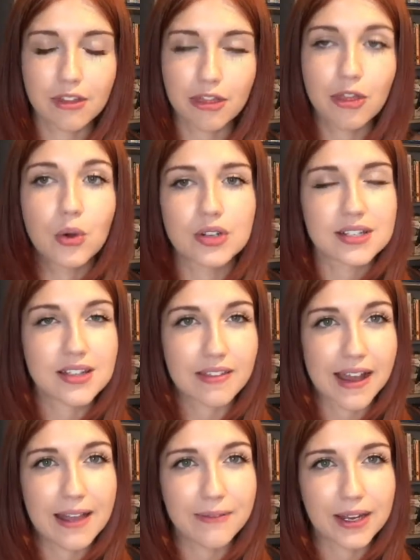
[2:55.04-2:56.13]
thoughts that they're
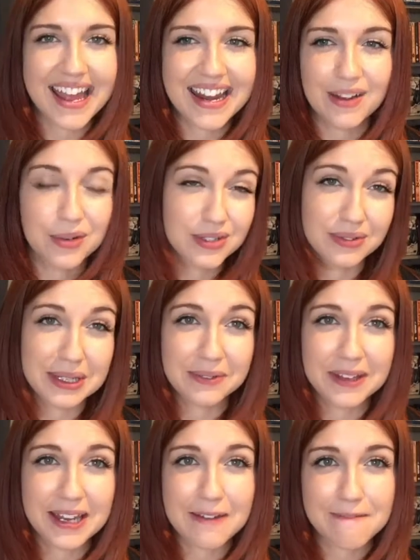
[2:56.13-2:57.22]
having, and it was really,
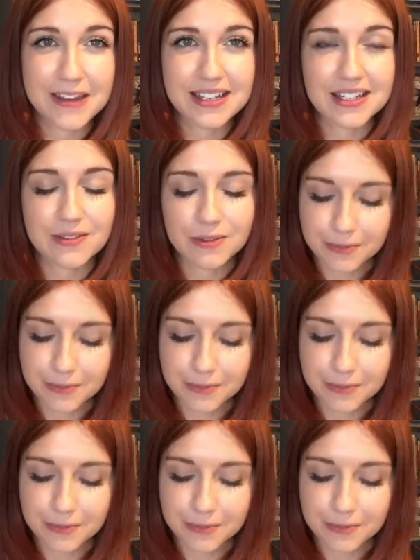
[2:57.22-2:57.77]
really effective.